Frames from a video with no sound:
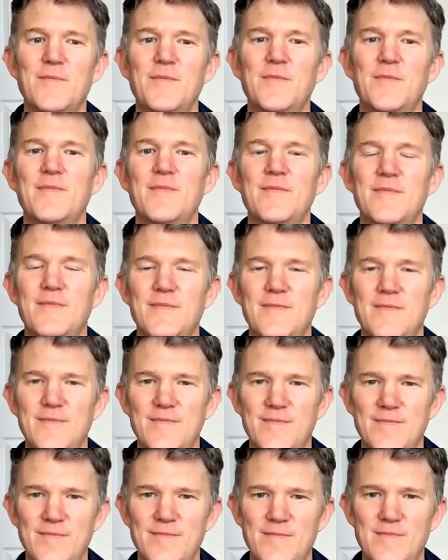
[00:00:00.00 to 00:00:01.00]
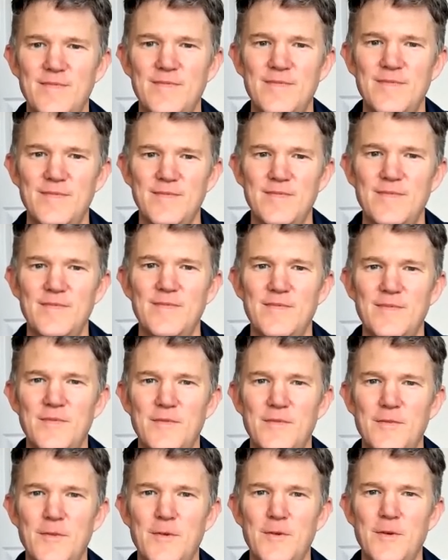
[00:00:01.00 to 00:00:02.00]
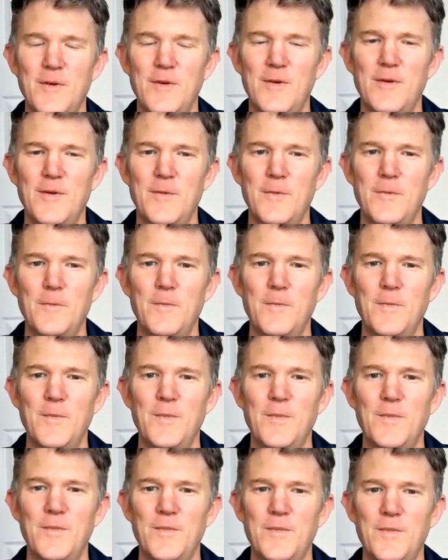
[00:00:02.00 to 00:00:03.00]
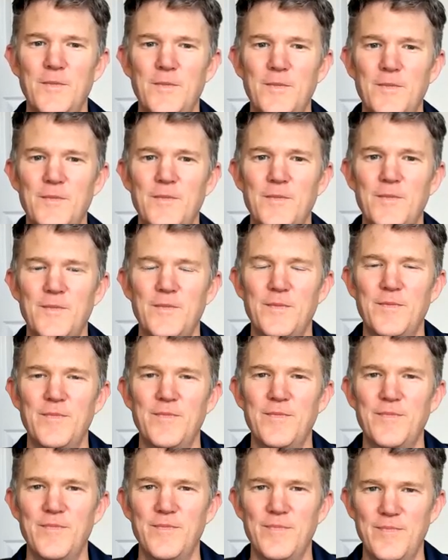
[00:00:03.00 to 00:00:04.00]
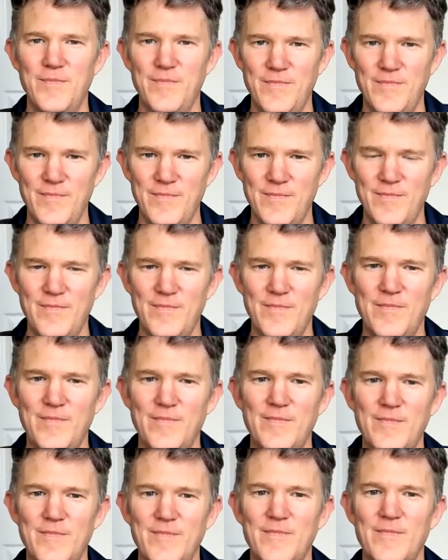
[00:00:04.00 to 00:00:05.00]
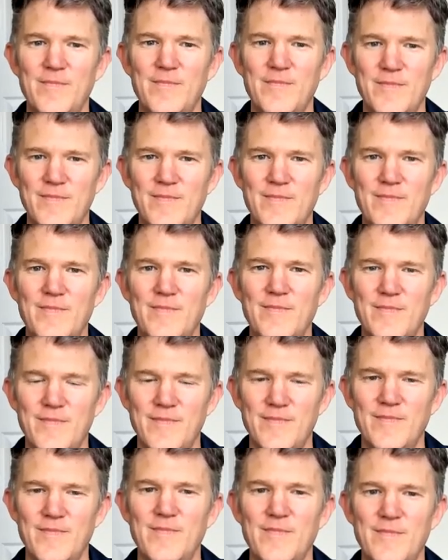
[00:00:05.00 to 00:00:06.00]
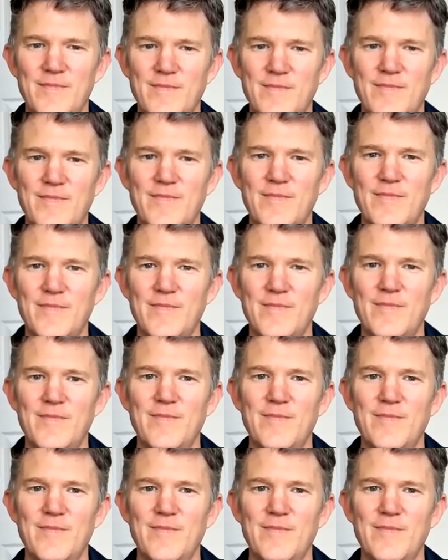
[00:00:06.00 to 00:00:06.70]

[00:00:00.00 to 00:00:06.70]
(silent)